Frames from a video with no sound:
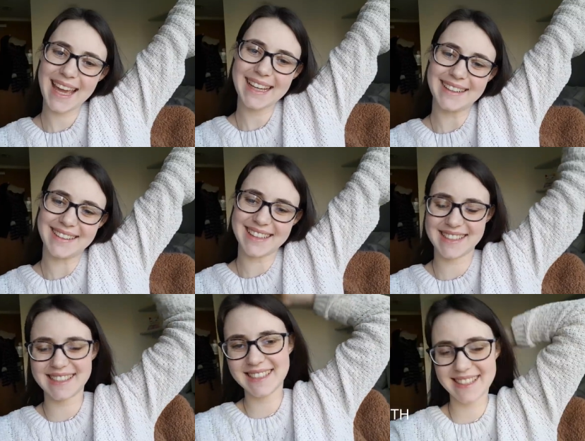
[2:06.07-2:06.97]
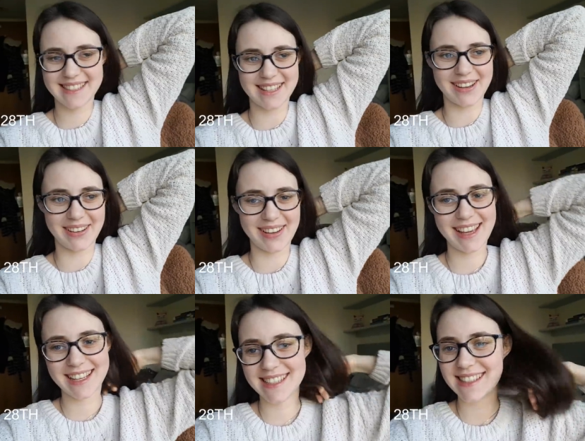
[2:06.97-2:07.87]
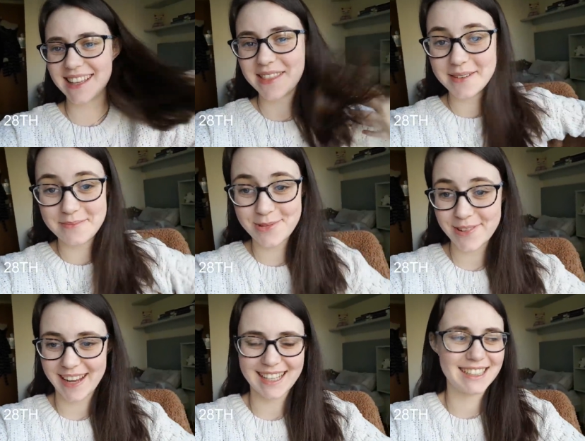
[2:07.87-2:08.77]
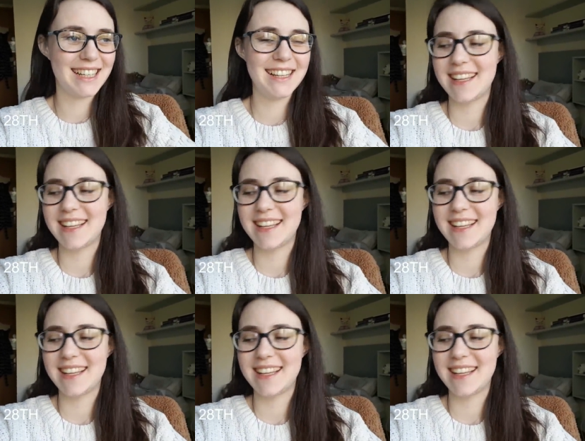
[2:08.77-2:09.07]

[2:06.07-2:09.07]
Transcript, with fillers: Hey guys, so it is the morning,